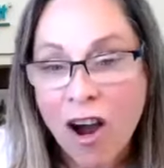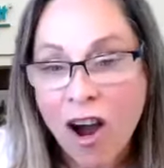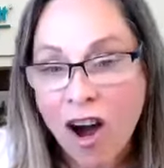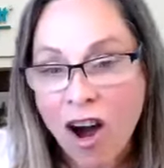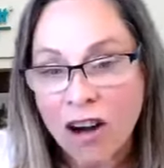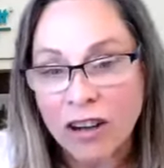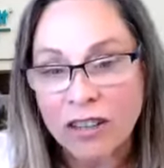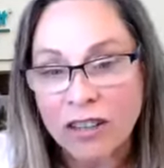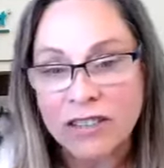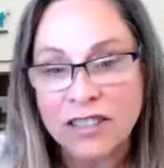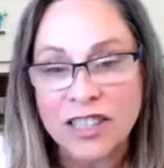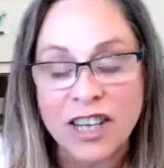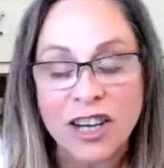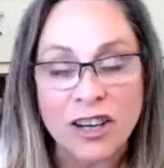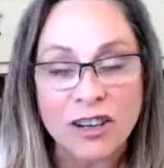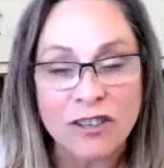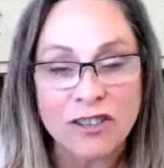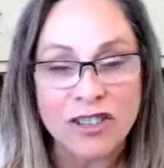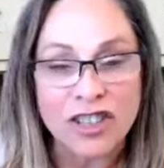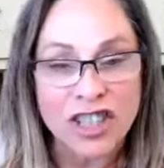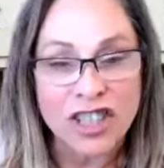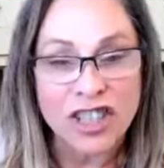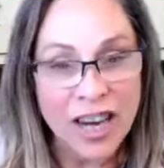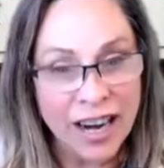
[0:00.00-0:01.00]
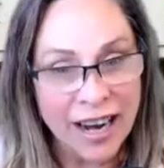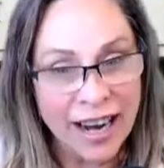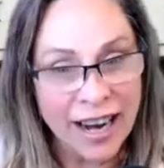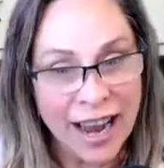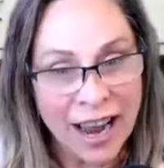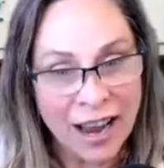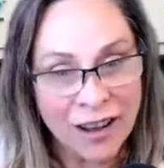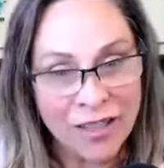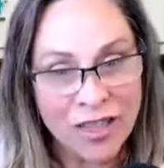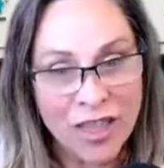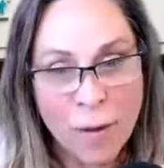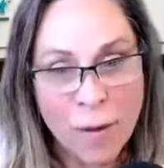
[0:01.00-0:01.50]
Also, check
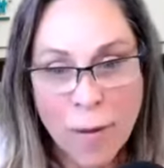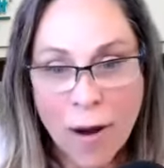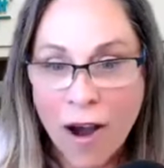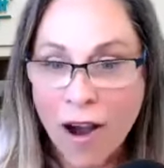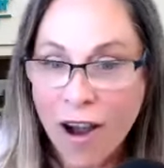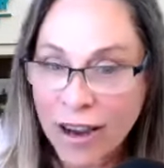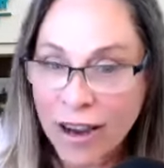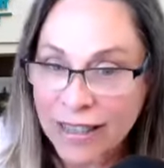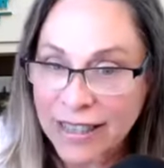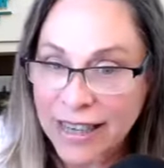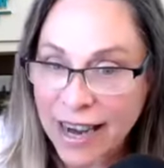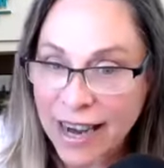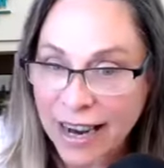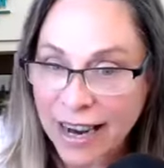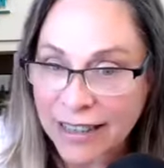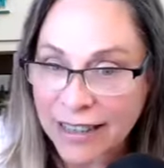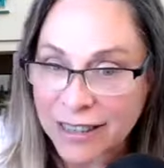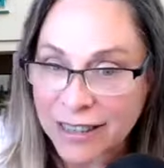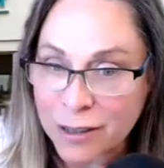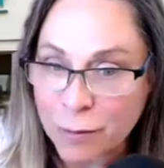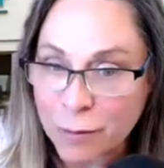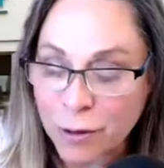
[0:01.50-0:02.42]
out the podcast.